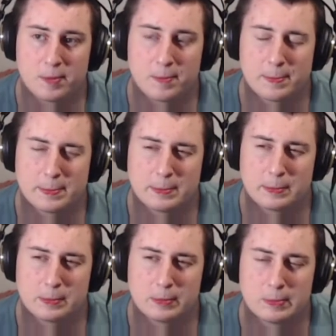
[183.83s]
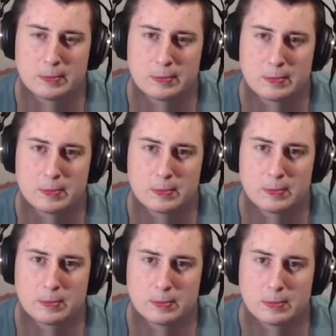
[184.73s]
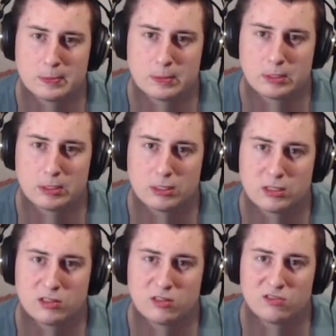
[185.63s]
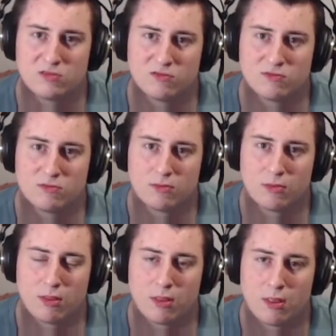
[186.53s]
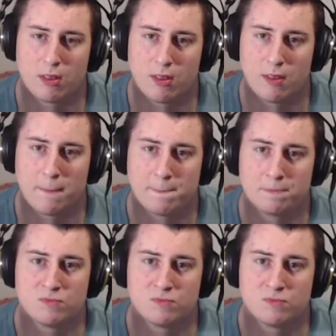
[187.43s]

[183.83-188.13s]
[no speech]